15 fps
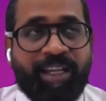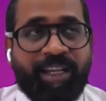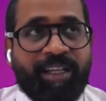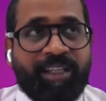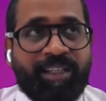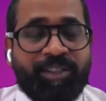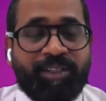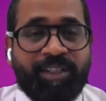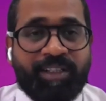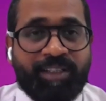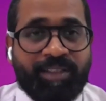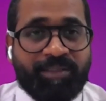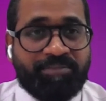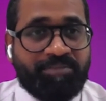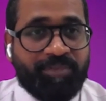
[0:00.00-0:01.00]

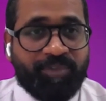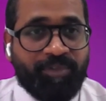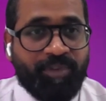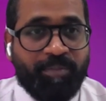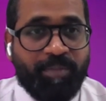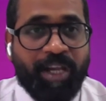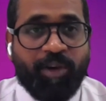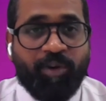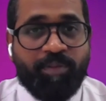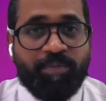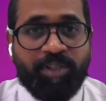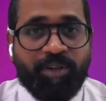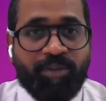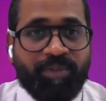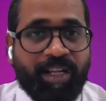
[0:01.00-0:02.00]
And from my
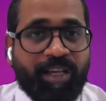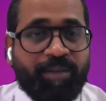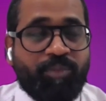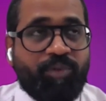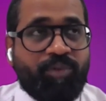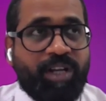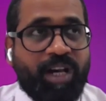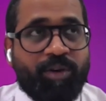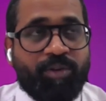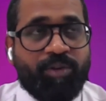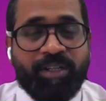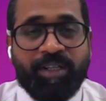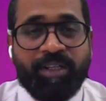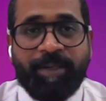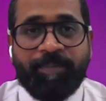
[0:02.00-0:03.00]
hometown, when I moved out